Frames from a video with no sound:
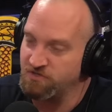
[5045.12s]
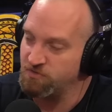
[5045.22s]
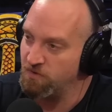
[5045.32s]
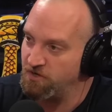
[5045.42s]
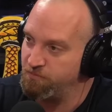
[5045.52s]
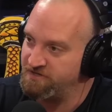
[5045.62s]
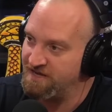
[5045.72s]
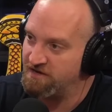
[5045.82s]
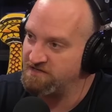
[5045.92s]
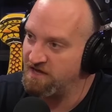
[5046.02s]
to 1. You put
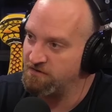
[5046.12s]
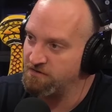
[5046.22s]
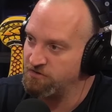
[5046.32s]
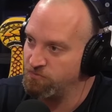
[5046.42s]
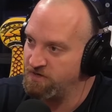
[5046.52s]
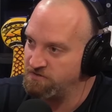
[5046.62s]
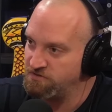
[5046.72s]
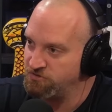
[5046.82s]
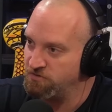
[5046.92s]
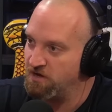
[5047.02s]
down $1, you win
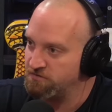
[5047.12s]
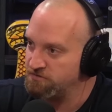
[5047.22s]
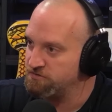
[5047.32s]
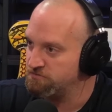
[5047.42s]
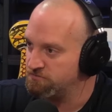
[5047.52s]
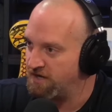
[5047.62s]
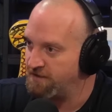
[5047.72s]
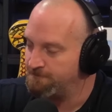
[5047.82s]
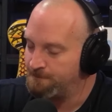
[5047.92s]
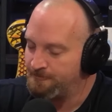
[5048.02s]
$2,
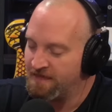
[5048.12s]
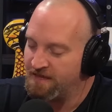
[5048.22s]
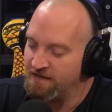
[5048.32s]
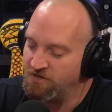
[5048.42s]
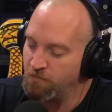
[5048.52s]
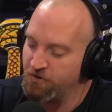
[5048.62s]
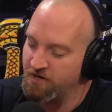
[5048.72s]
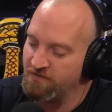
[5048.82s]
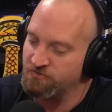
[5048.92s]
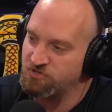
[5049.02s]
right? You put it
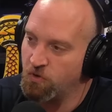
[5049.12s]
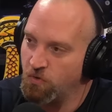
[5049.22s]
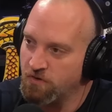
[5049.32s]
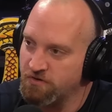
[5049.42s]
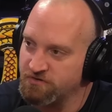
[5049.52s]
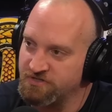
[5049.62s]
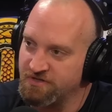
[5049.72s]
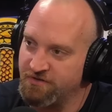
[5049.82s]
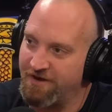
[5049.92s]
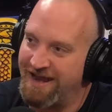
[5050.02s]
on those corners,
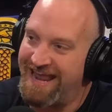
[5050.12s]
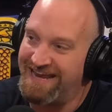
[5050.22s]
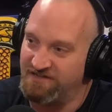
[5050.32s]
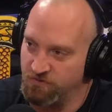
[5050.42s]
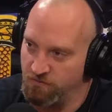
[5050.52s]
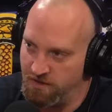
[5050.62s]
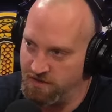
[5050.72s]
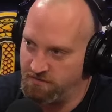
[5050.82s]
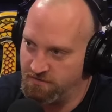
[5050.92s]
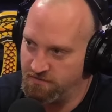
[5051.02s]
they're 8 to
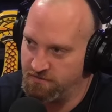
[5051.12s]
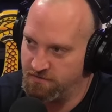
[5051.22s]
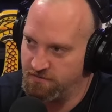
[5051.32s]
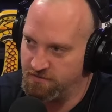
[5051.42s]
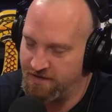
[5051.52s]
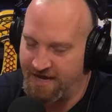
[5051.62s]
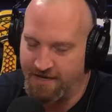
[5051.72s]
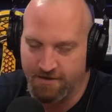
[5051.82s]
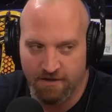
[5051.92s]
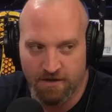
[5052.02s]
1,
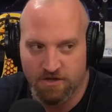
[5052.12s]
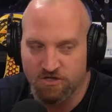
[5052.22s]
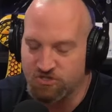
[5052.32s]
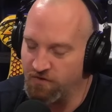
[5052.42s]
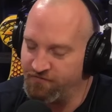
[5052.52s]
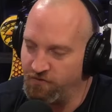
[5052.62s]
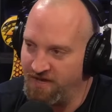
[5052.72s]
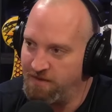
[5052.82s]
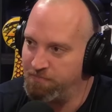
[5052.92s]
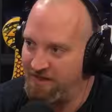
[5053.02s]
okay? So if you
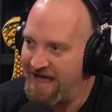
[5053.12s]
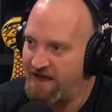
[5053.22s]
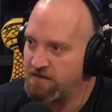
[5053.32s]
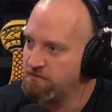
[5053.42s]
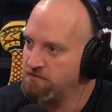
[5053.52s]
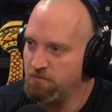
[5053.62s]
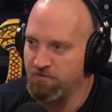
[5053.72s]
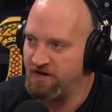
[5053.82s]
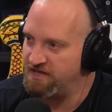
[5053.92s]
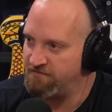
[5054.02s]
hit black, you
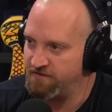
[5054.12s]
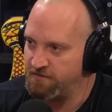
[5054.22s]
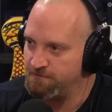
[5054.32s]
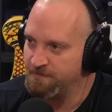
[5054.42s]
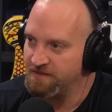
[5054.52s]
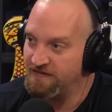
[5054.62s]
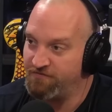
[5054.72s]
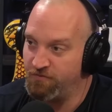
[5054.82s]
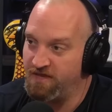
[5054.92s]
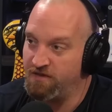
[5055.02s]
break even. If
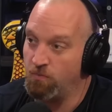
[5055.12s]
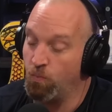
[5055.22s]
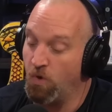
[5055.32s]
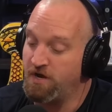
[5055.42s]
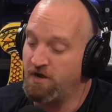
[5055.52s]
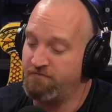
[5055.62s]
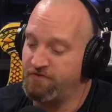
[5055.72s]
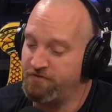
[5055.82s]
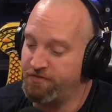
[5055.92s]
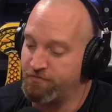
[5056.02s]
you hit one of
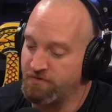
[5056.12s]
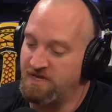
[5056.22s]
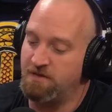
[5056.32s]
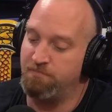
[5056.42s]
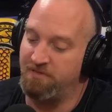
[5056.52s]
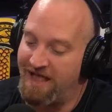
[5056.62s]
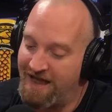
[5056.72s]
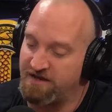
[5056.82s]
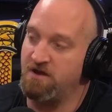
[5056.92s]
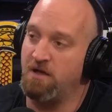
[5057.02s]
the 3
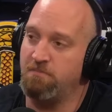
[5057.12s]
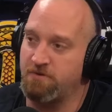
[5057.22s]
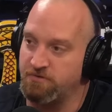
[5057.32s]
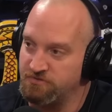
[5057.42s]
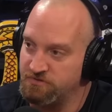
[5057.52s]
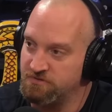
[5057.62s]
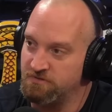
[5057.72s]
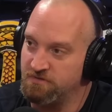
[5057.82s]
black numbers,